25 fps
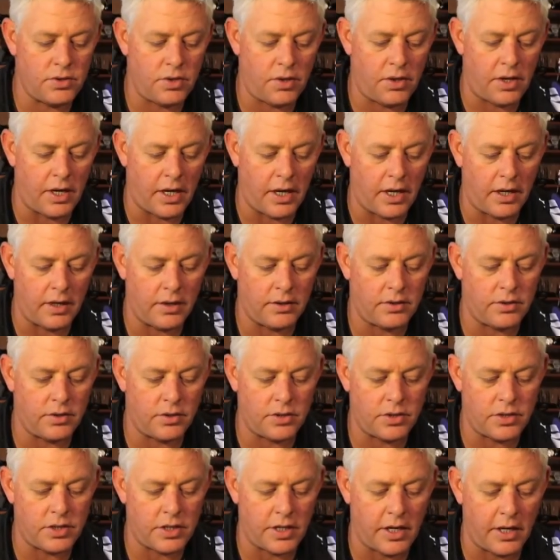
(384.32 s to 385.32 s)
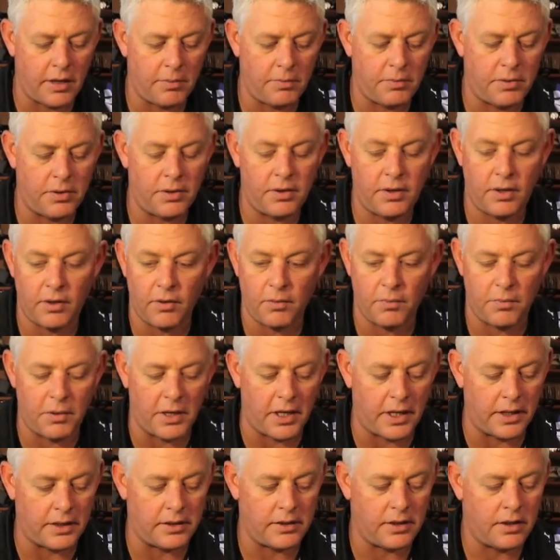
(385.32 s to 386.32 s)
your hand to shape your
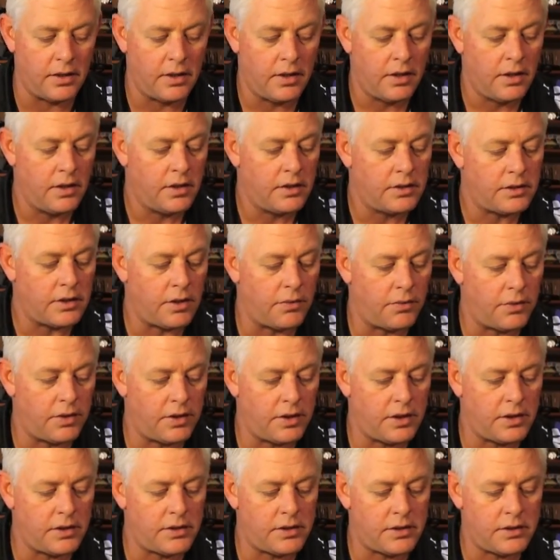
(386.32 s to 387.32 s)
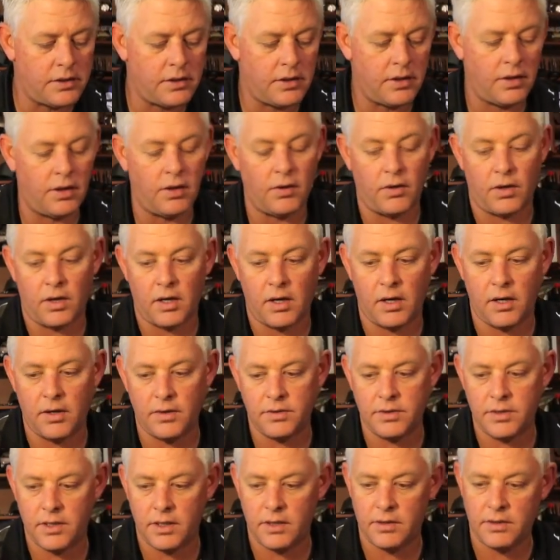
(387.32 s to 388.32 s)
bait. So with this, you
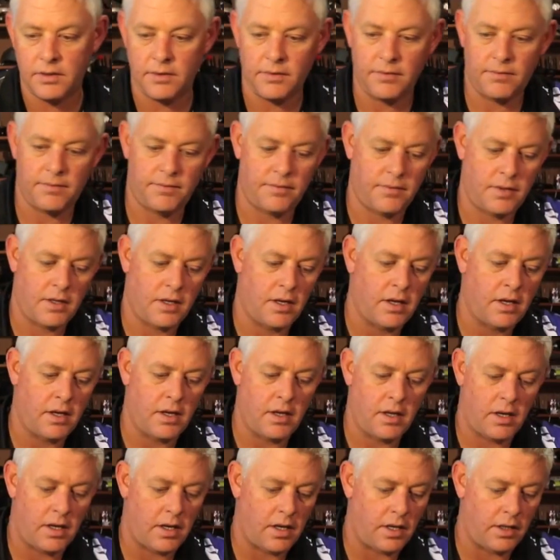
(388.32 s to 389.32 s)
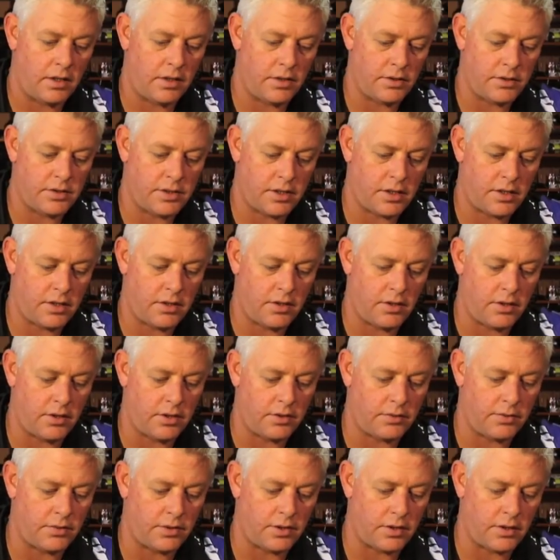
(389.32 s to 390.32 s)
close it and you secure
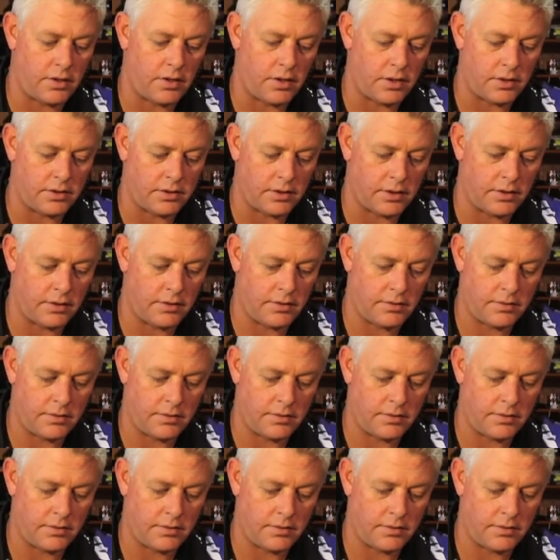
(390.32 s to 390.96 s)
it with a cotton.